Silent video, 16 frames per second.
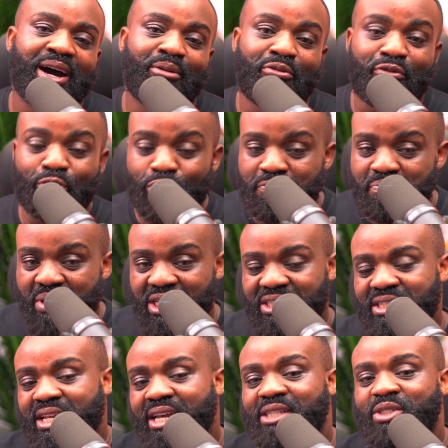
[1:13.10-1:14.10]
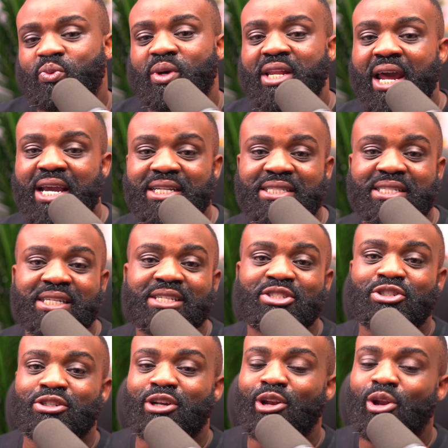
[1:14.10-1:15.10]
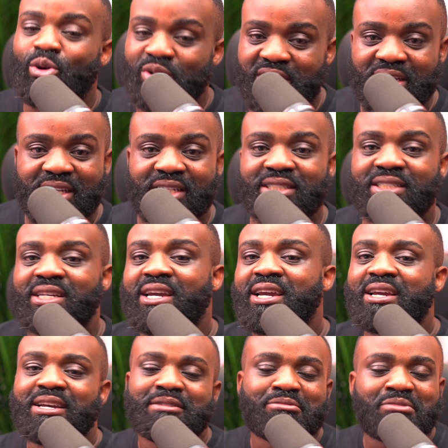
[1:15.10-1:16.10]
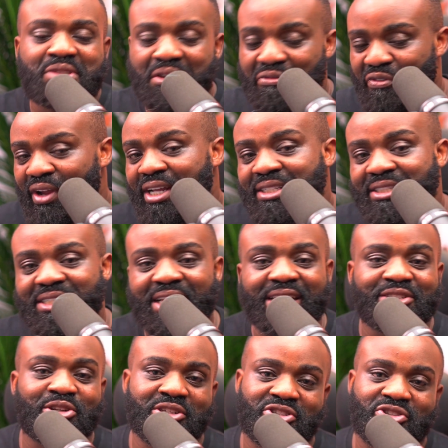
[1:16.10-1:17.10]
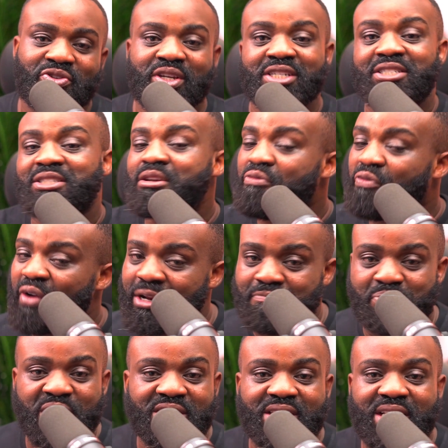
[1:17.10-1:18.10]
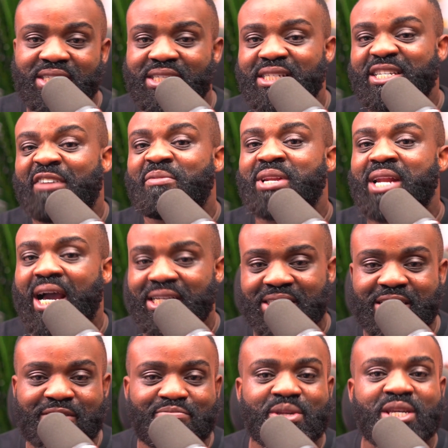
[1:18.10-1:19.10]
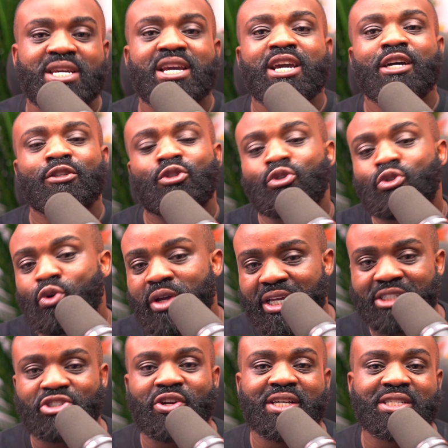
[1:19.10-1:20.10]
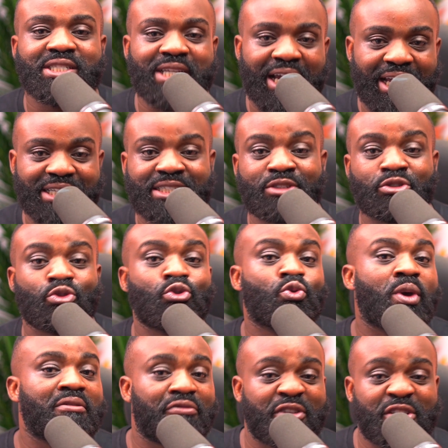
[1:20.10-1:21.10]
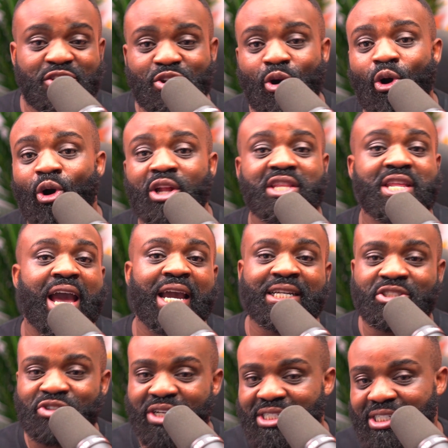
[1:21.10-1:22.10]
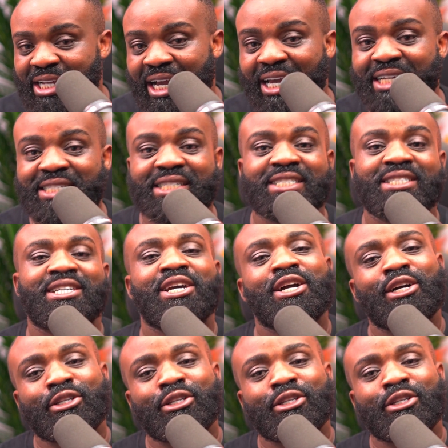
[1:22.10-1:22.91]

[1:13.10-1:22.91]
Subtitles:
food business, whether it is clothing, different industries, different businesses have been asking me to do interest targeting, to do a video on their interest targeting,